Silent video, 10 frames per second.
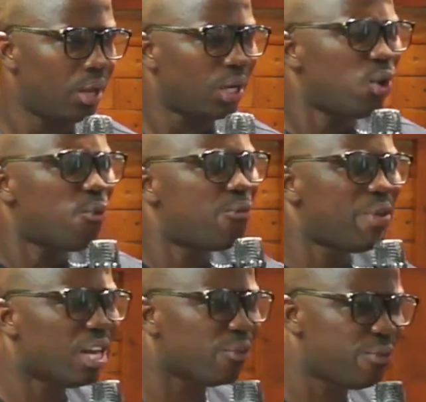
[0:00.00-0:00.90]
don't fear the
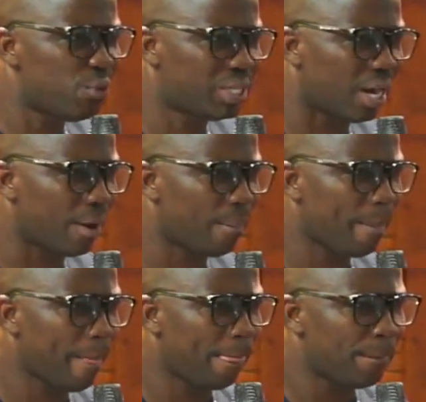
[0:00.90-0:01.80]
future.
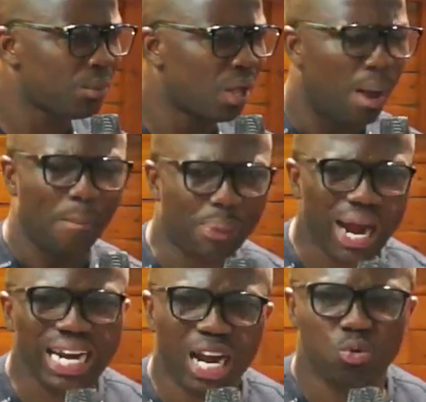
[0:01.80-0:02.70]

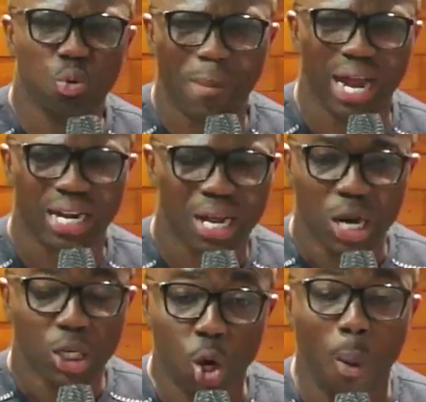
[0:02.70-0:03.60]
Pregnant women,
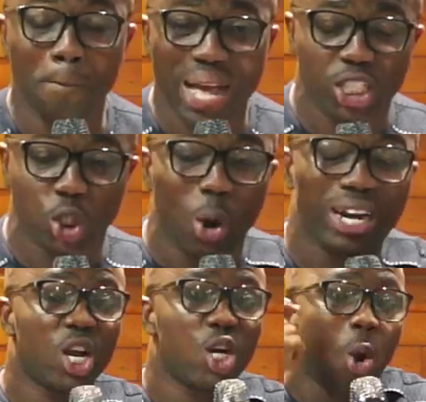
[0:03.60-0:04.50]
don't make sure that you
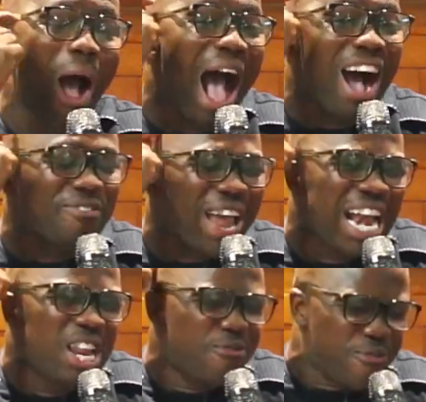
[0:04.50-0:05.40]
have any
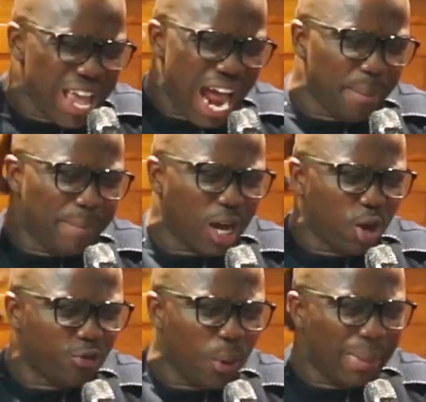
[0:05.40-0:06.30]
fear at the back of your
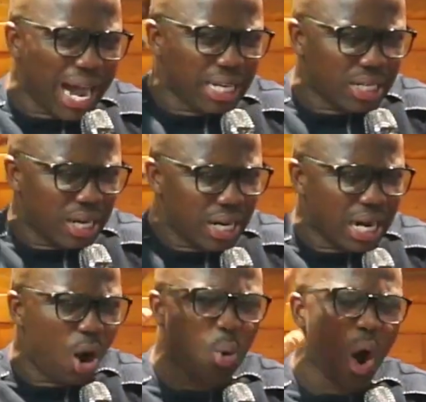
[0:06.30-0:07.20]
mind. That
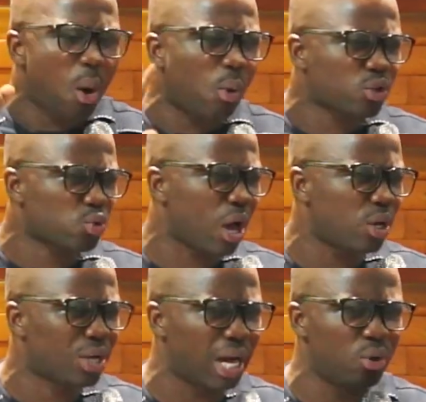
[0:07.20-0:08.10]
also you
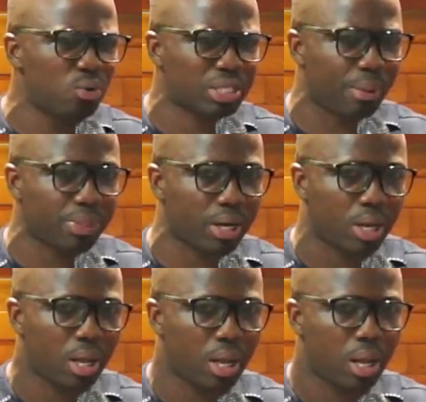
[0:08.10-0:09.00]
can lose something.
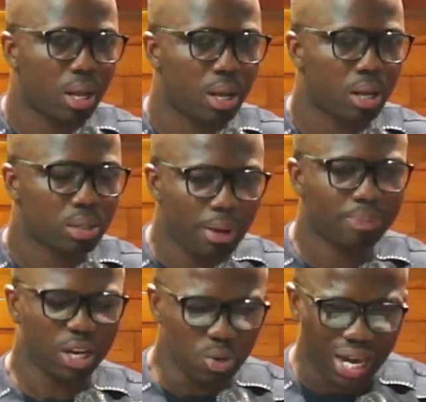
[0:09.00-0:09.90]
Sometimes you
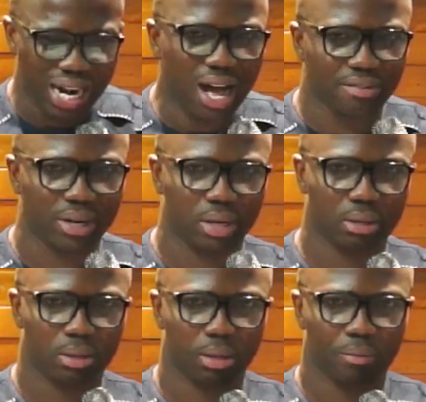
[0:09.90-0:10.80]
can have it.
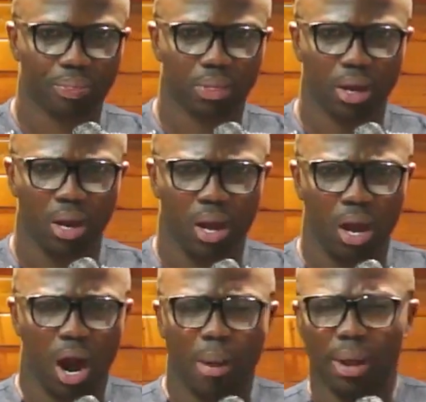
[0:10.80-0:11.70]
I
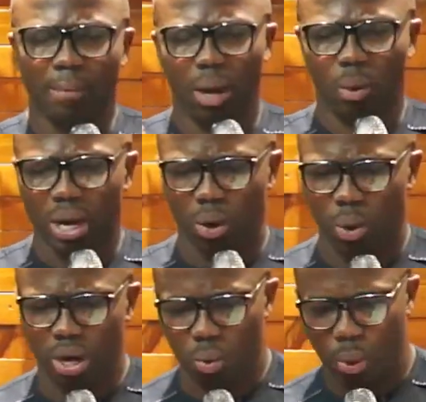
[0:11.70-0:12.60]
remember when when
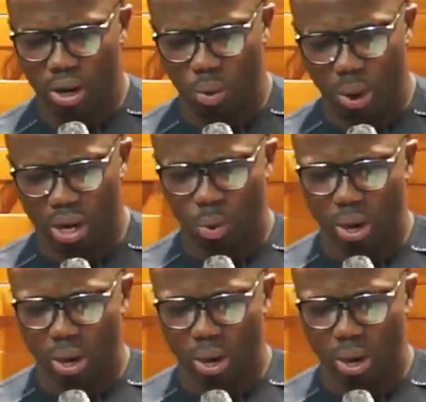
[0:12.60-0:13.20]
when when when